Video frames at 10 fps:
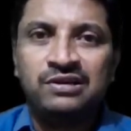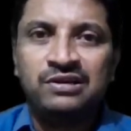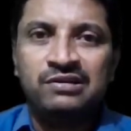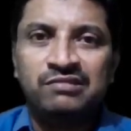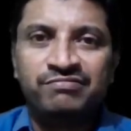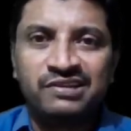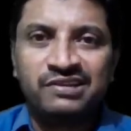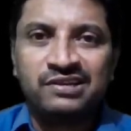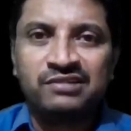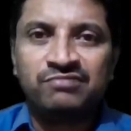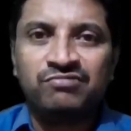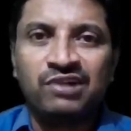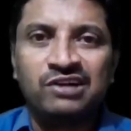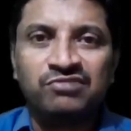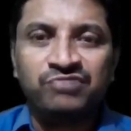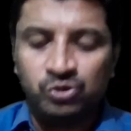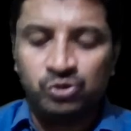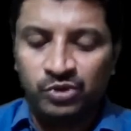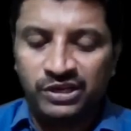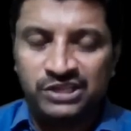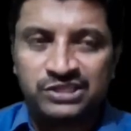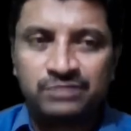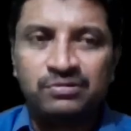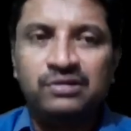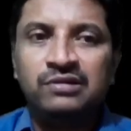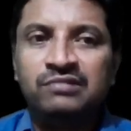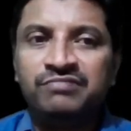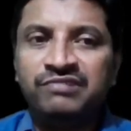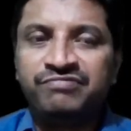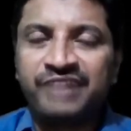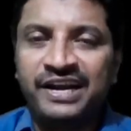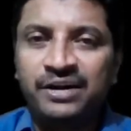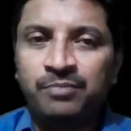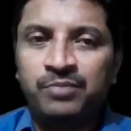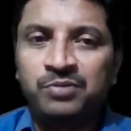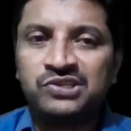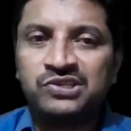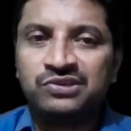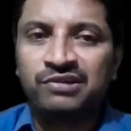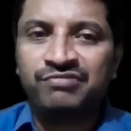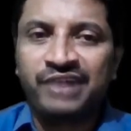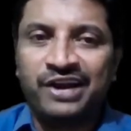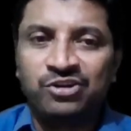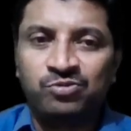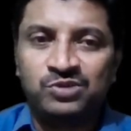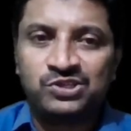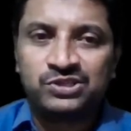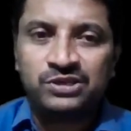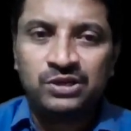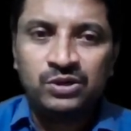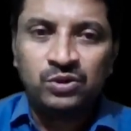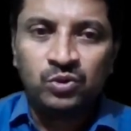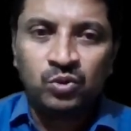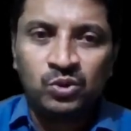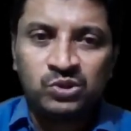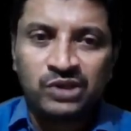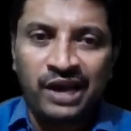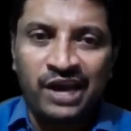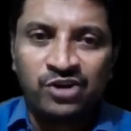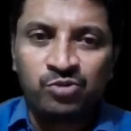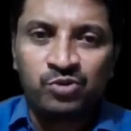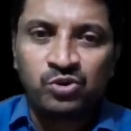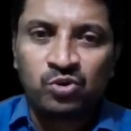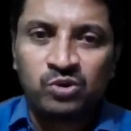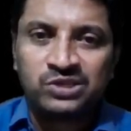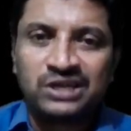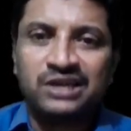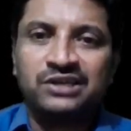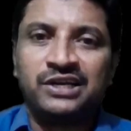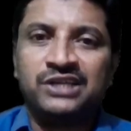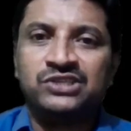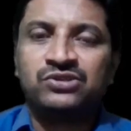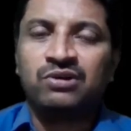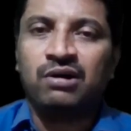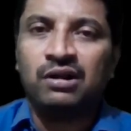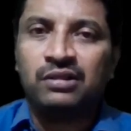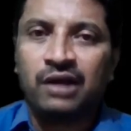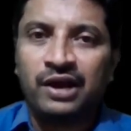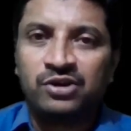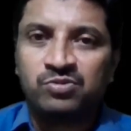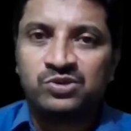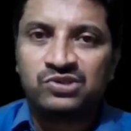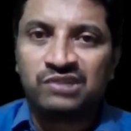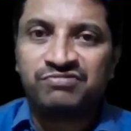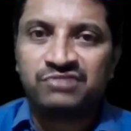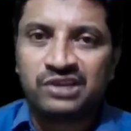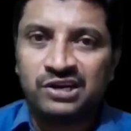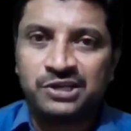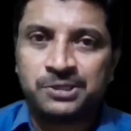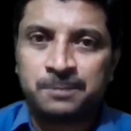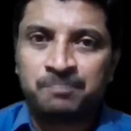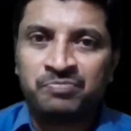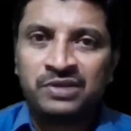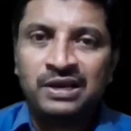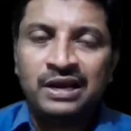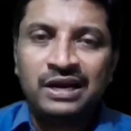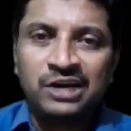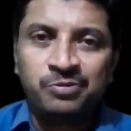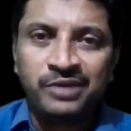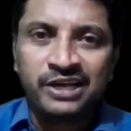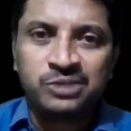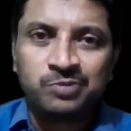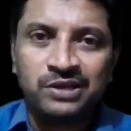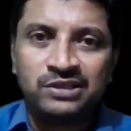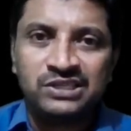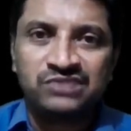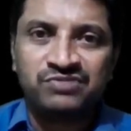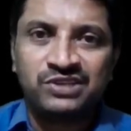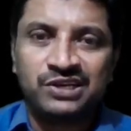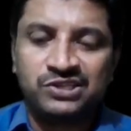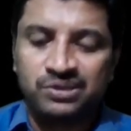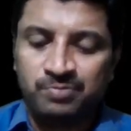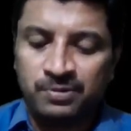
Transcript: For that, what we do is we find minimal set of attributes whose attribute closure contains all the attributes of the relation. Let me explain this with an example.